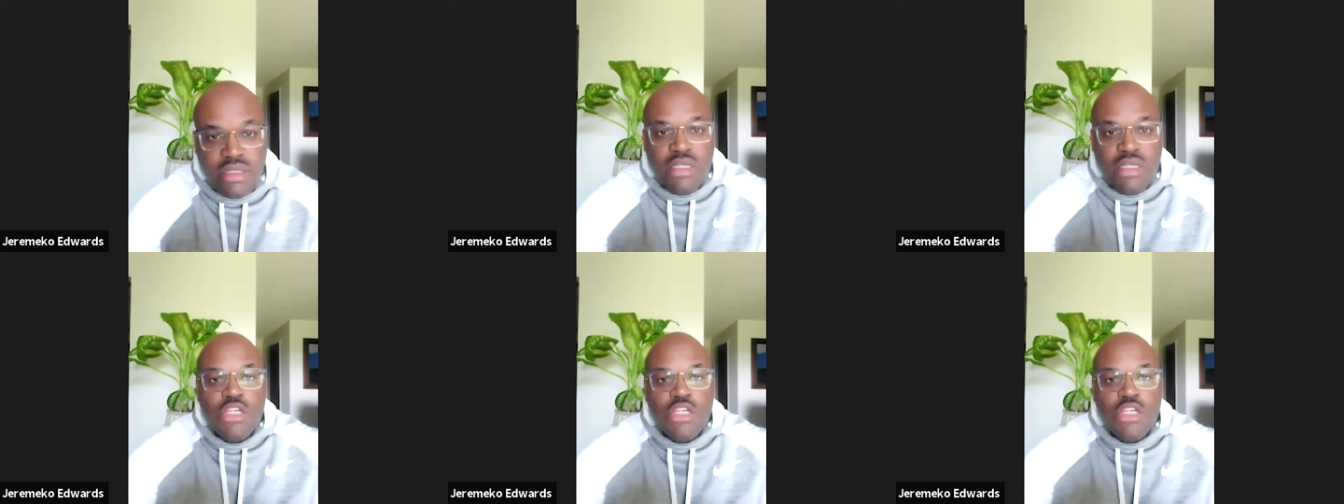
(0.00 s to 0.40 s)

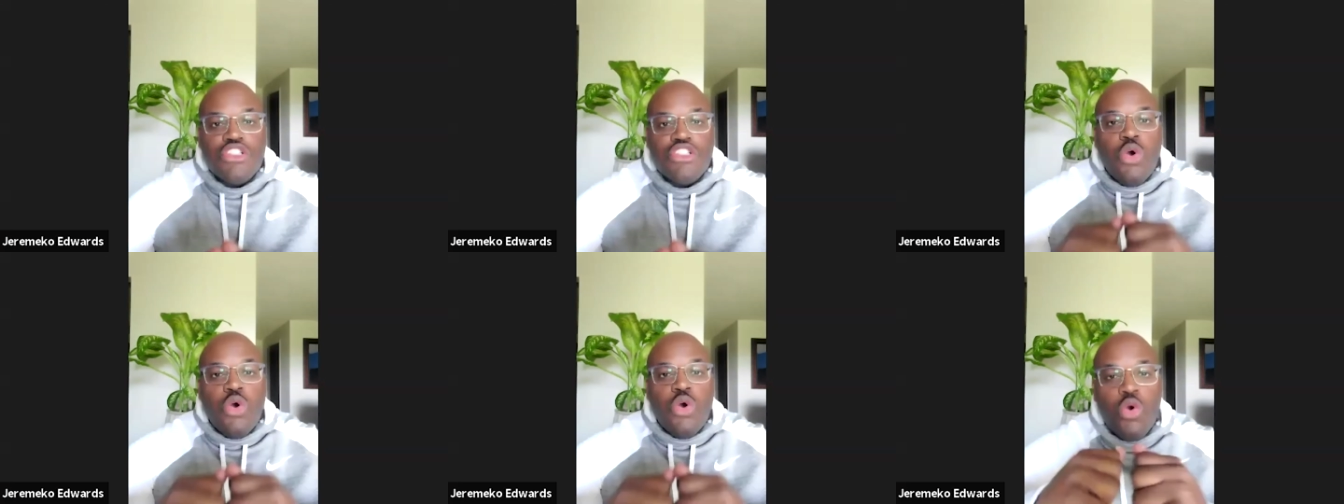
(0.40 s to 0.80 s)
So
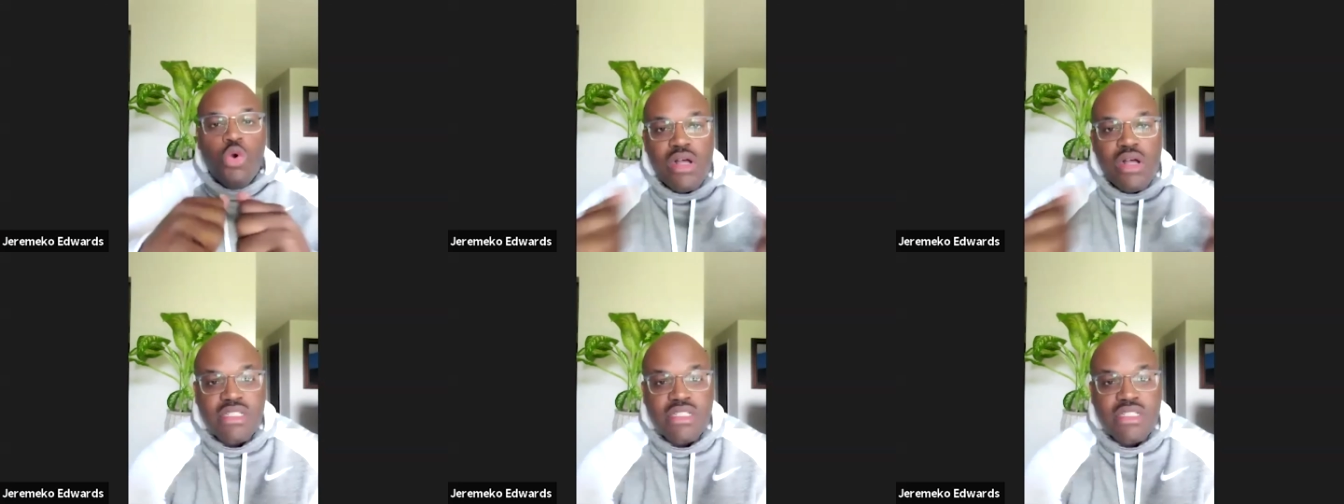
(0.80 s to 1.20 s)
who else in
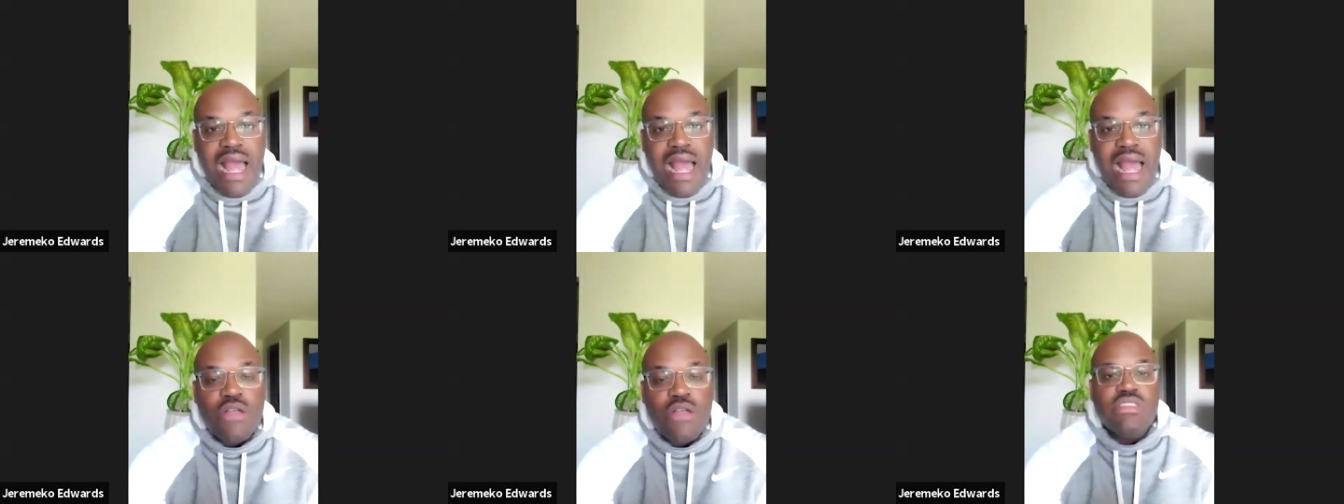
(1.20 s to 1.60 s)
the
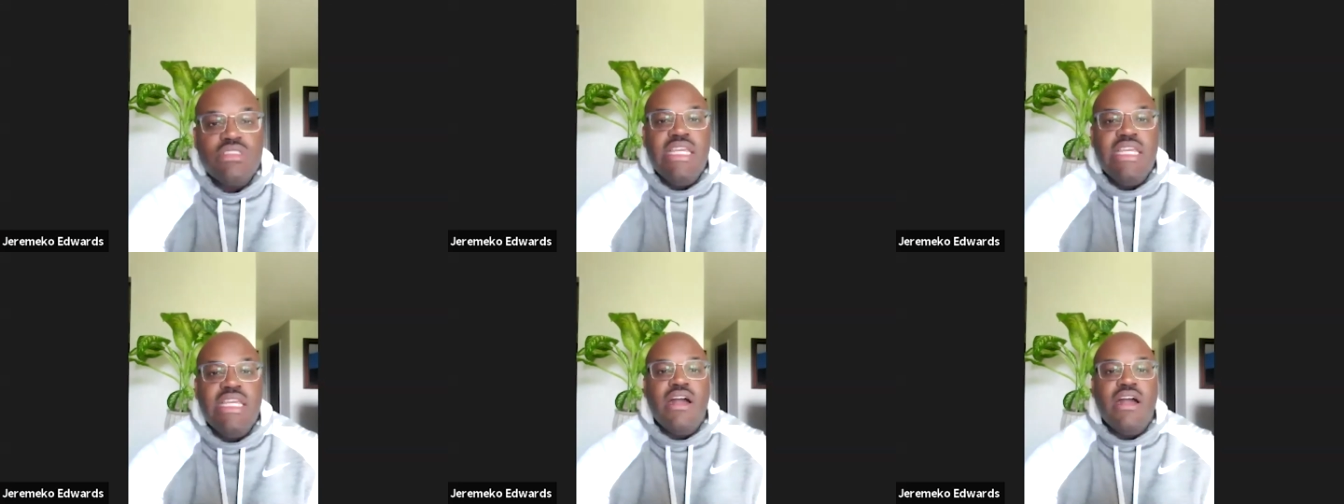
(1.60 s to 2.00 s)
house need
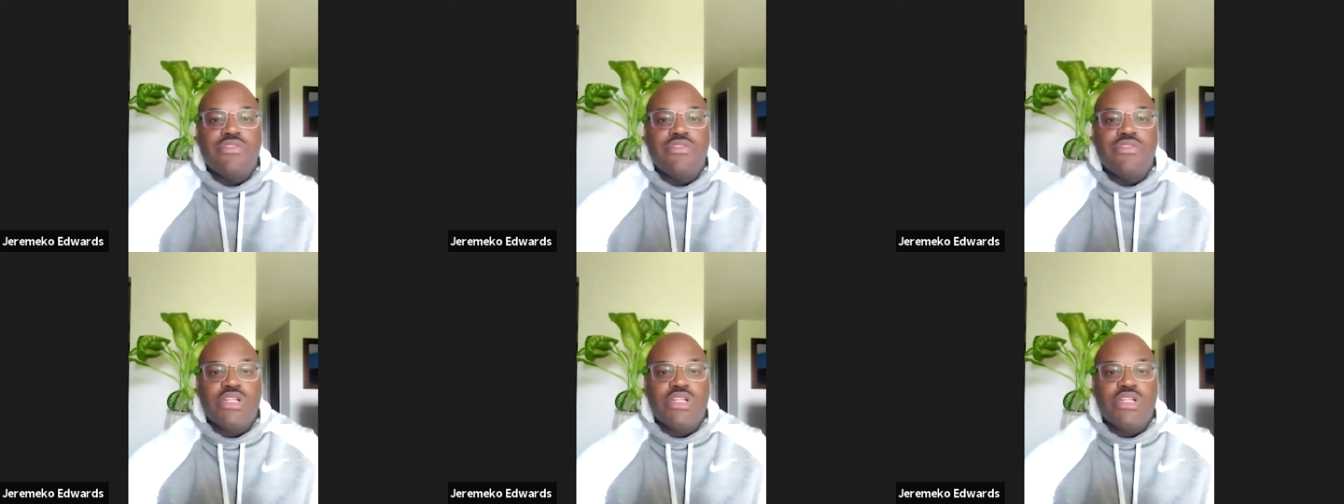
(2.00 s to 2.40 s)

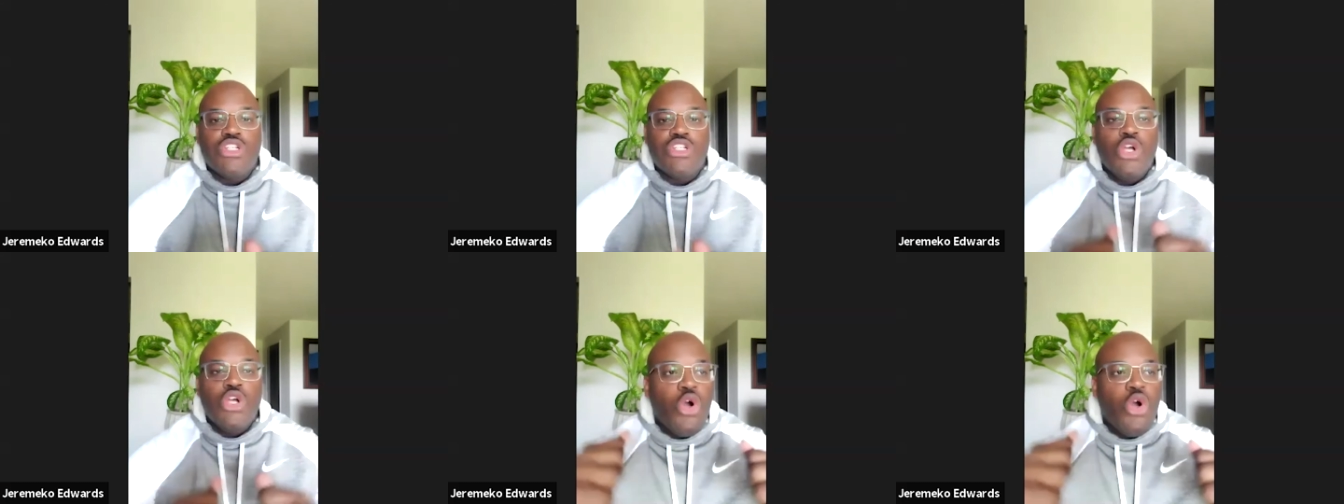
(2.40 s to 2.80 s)
coverage?
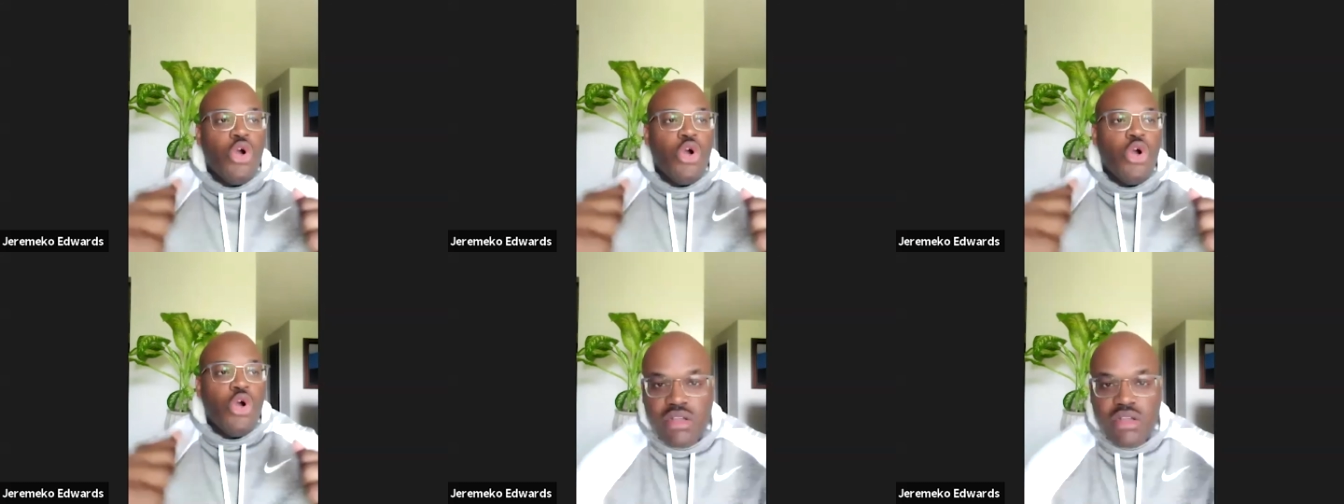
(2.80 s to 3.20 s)
Who
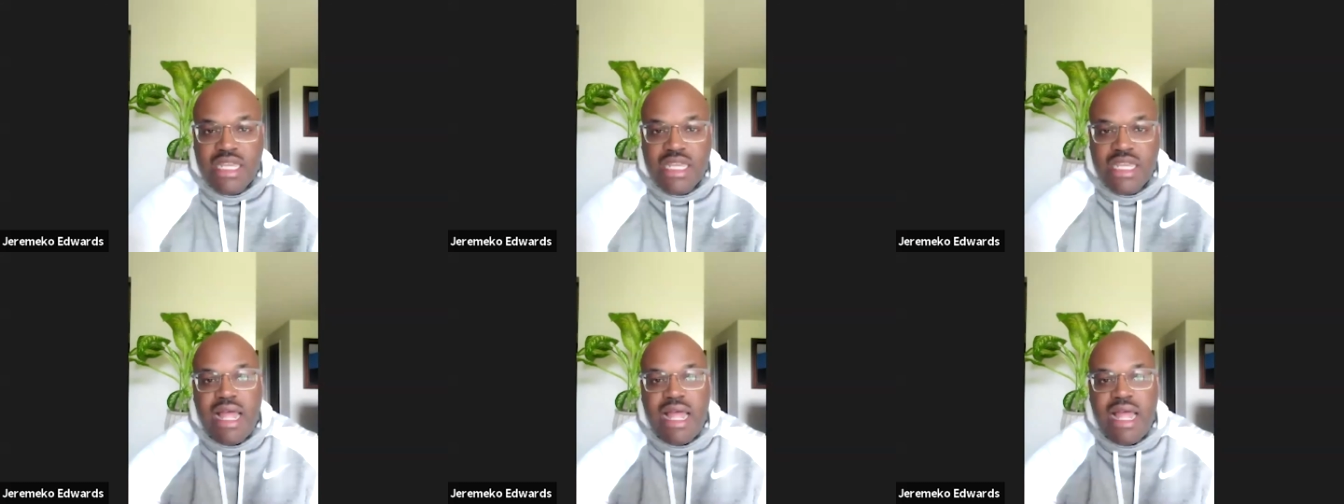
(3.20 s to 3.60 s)
else can
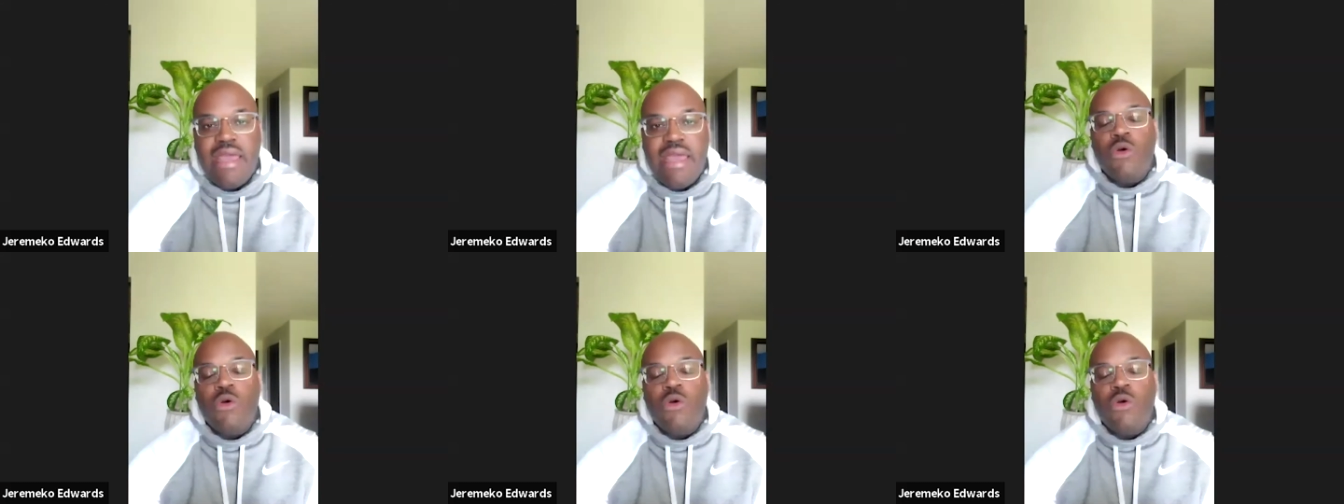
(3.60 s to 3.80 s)
I help?